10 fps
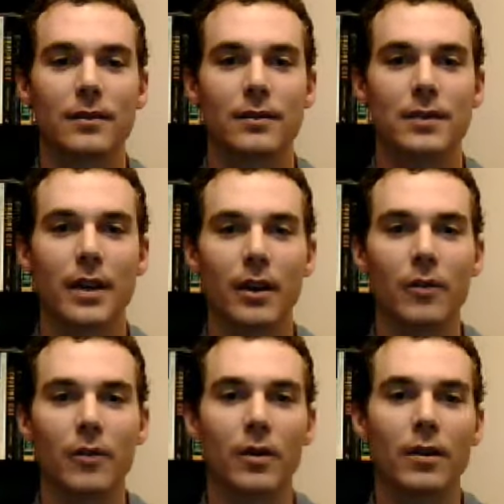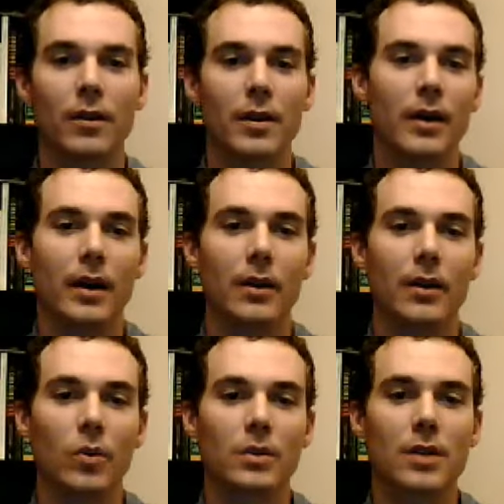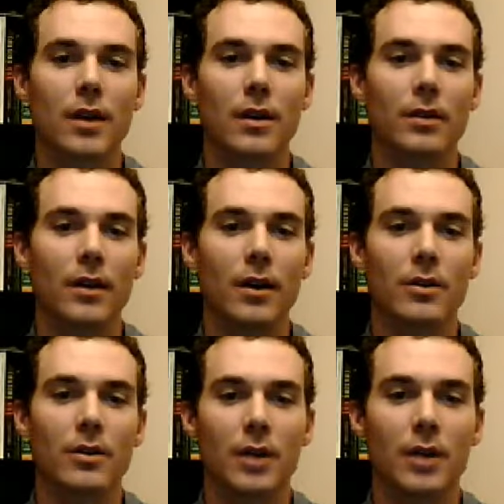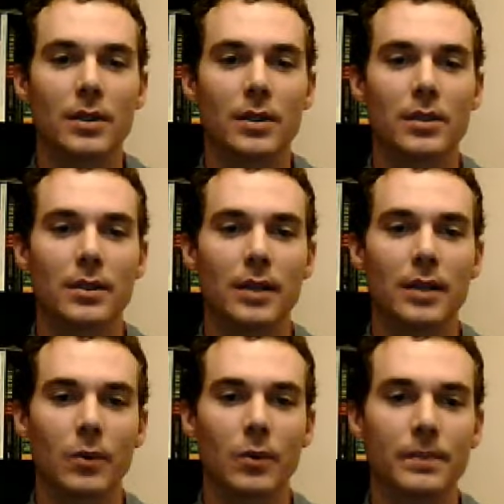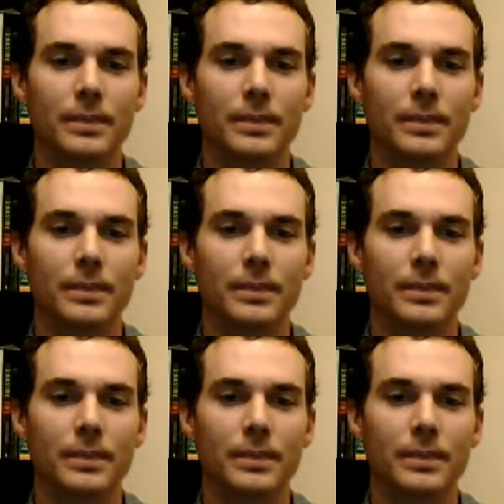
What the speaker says: Take care and we'll talk other topics down the road.